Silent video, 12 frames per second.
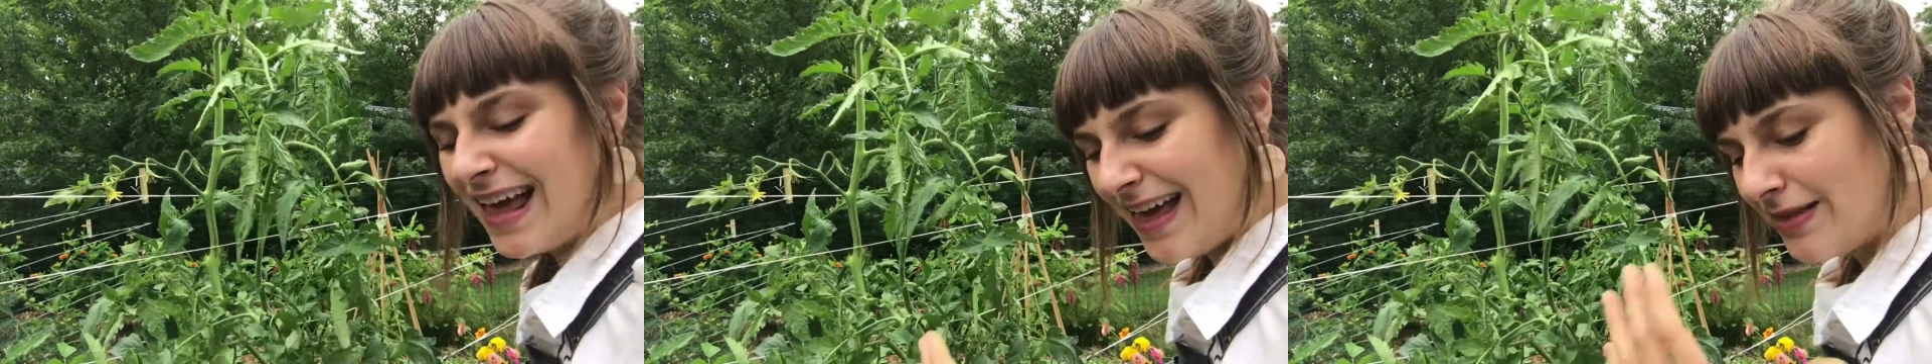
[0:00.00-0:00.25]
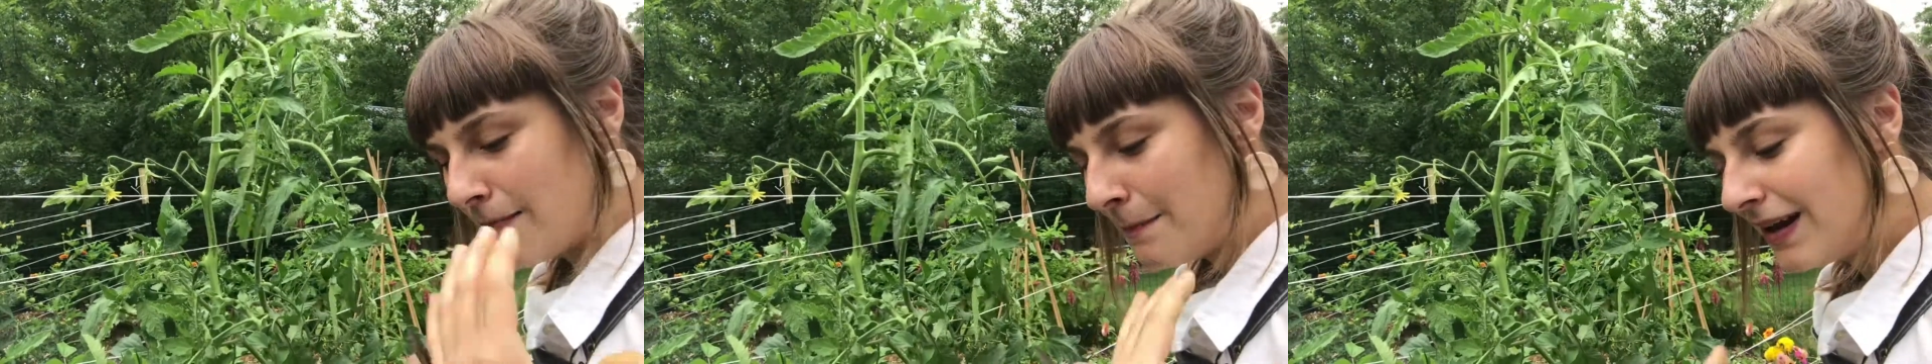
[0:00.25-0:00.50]

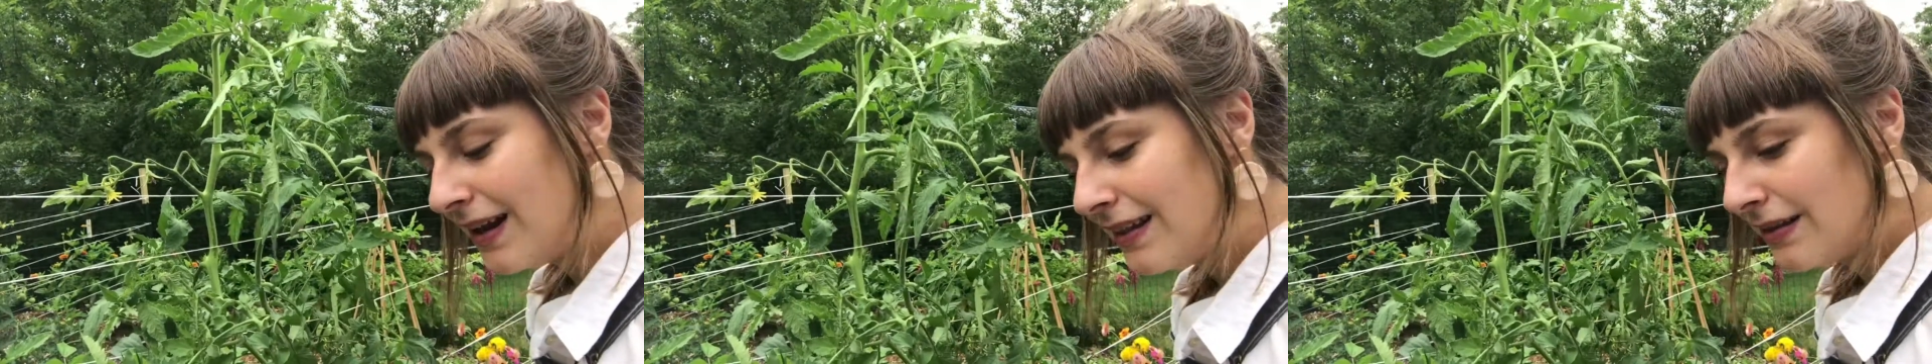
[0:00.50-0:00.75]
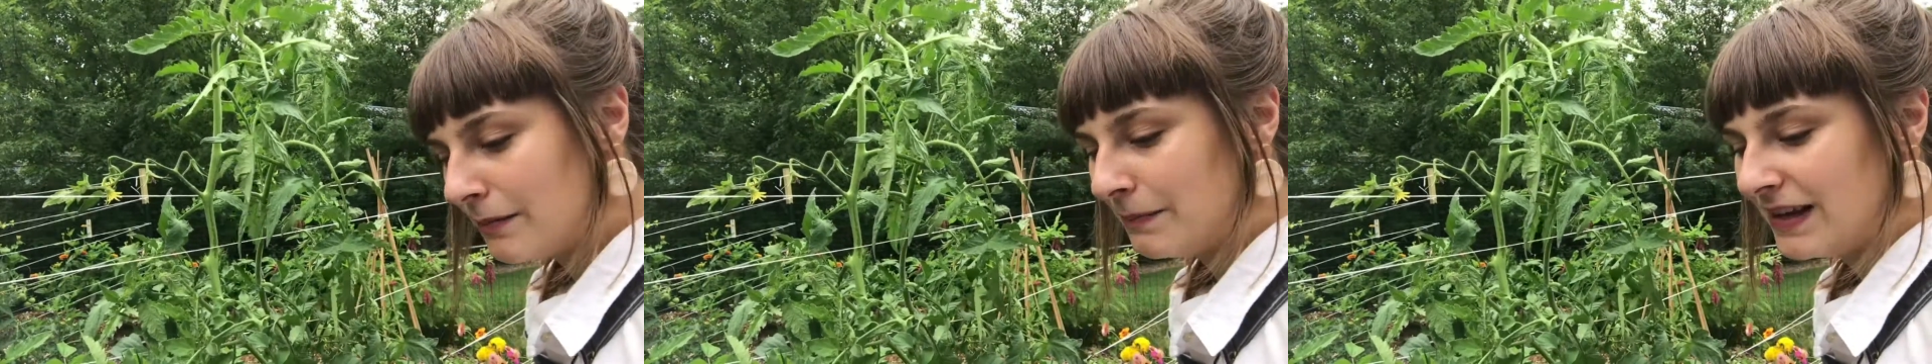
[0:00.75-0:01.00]
in the middle
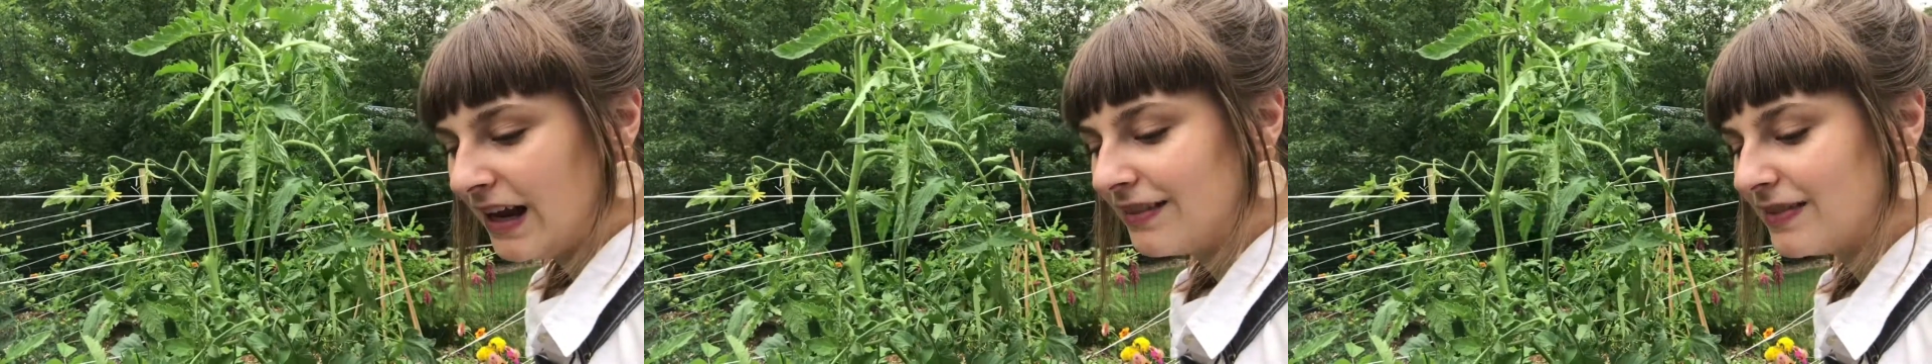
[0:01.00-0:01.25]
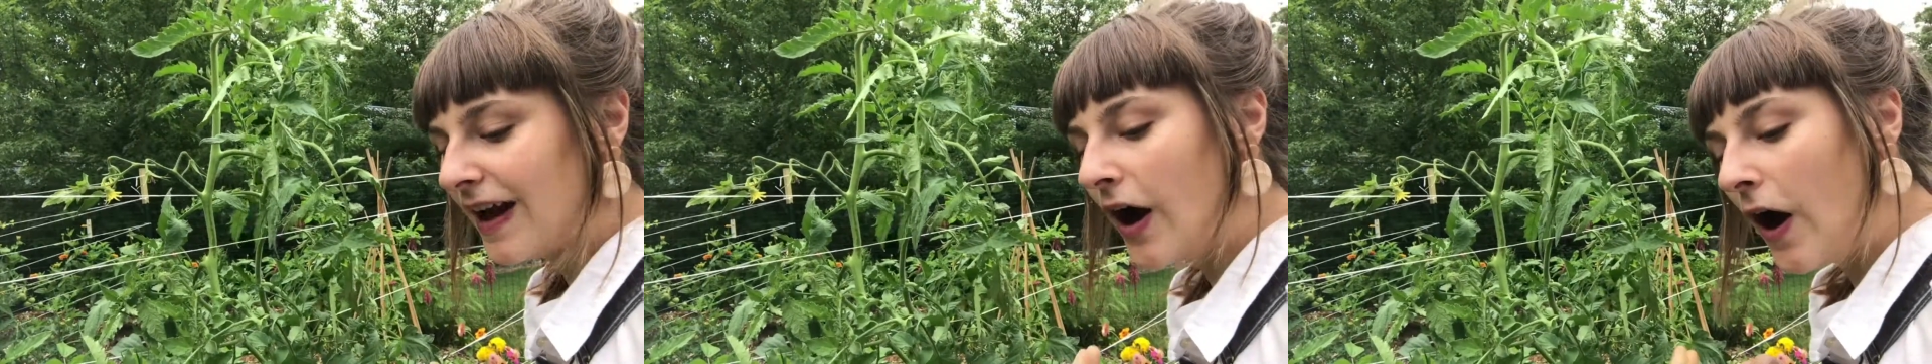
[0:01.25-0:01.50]
of the
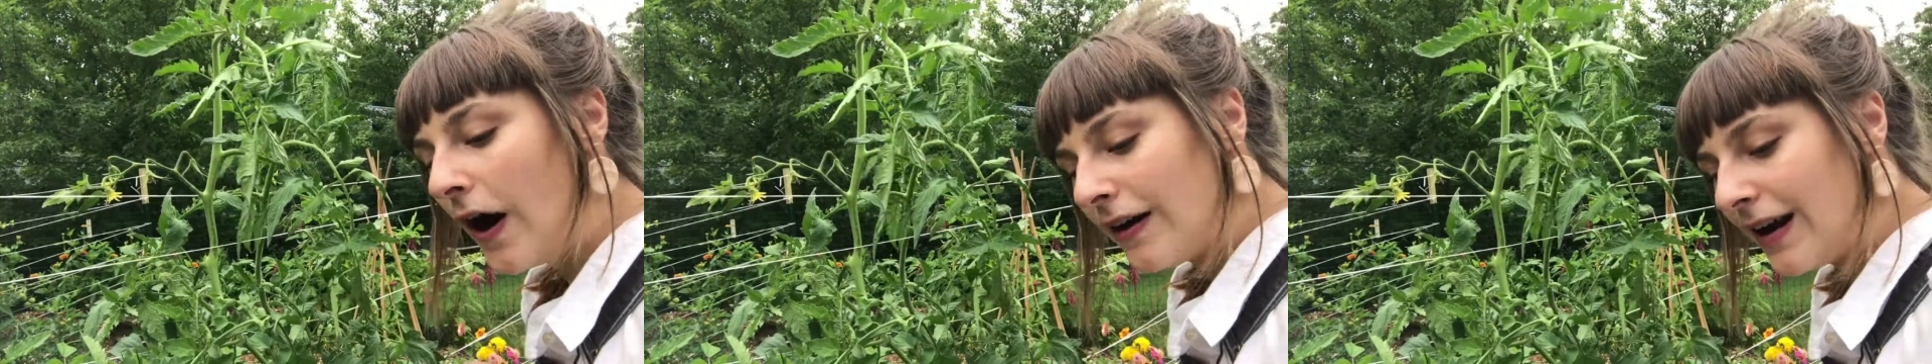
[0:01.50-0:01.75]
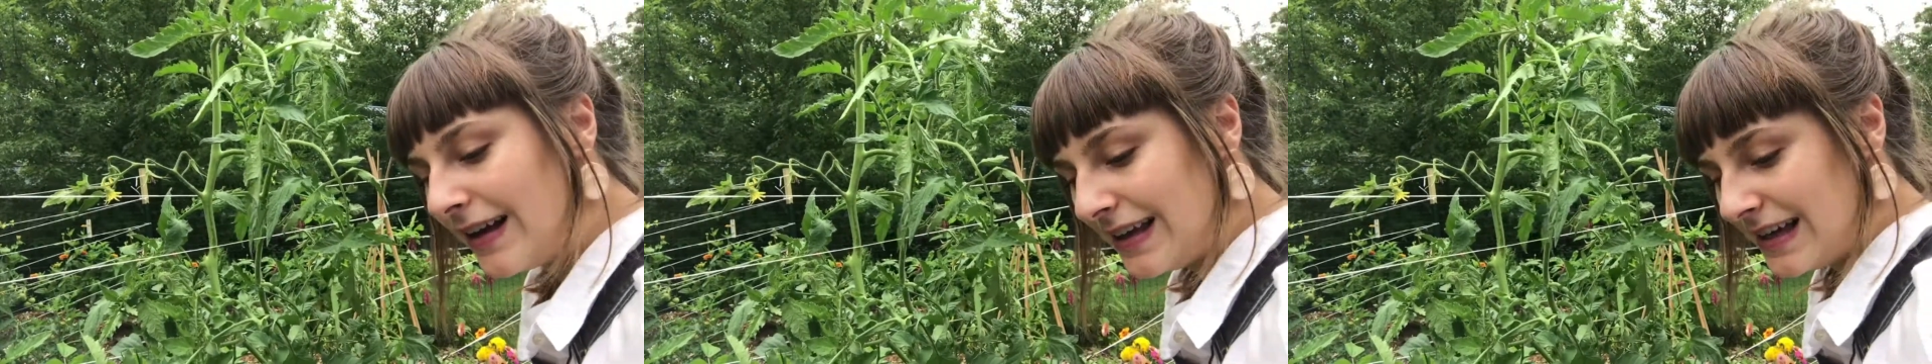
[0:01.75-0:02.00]
plant that are
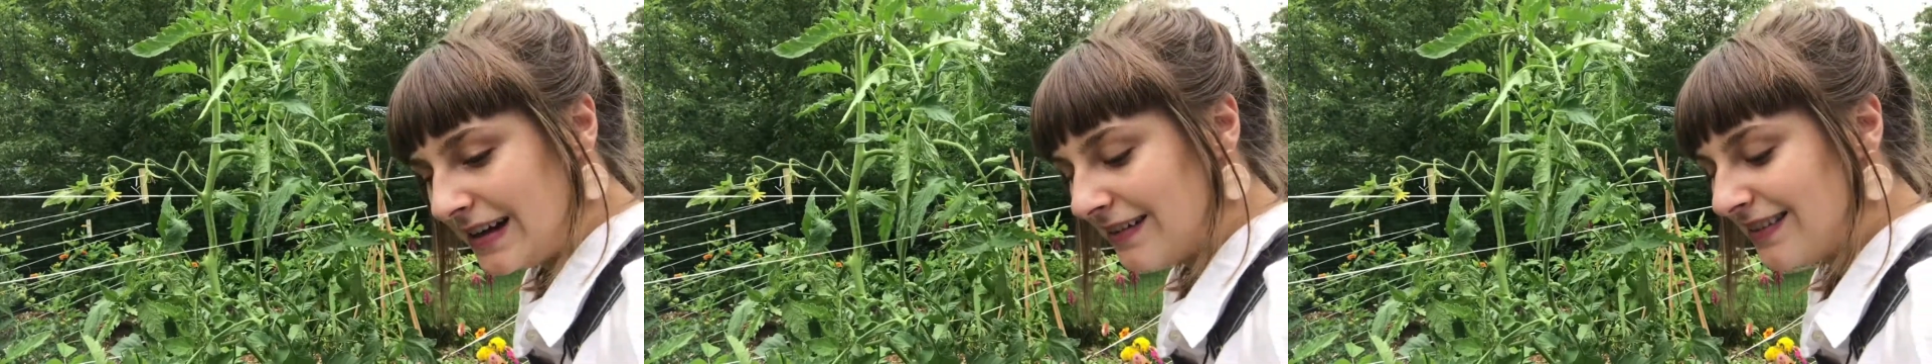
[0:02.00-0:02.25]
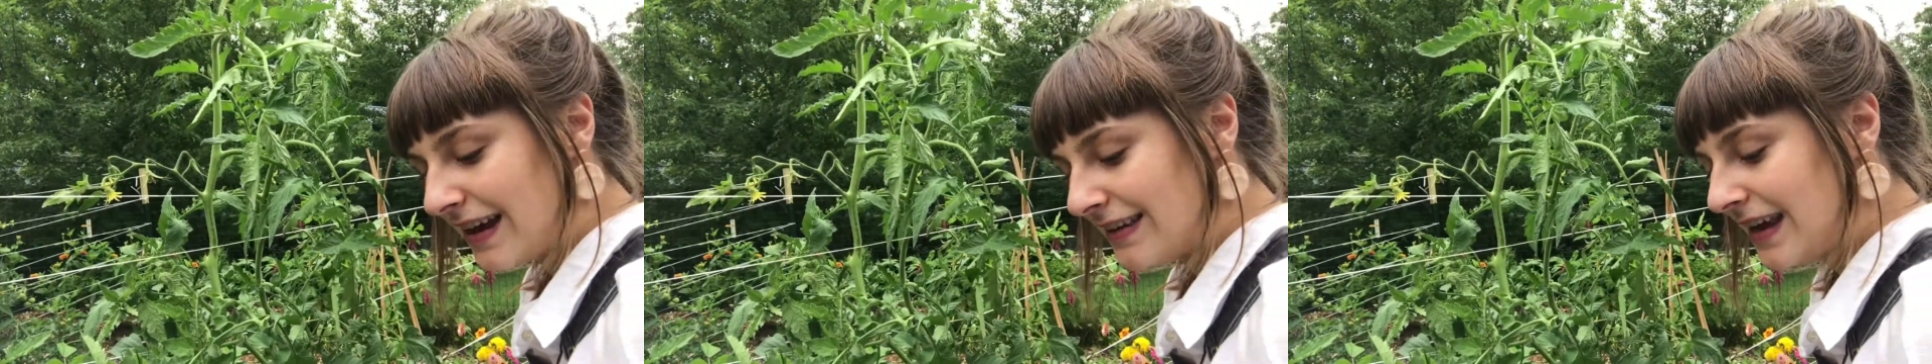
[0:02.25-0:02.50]
not getting
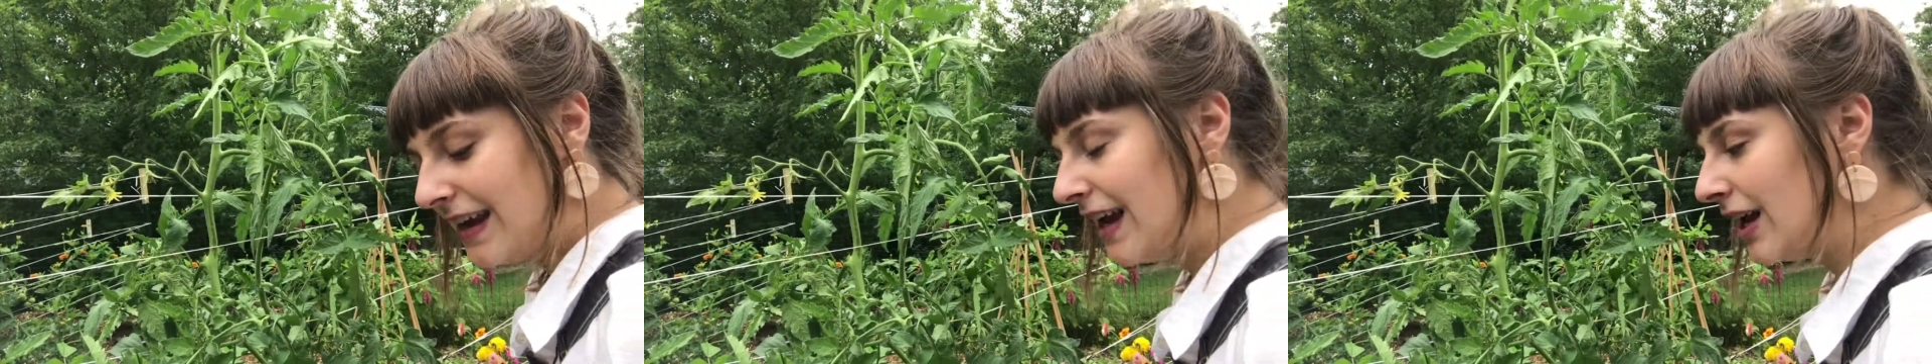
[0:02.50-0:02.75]
sunlight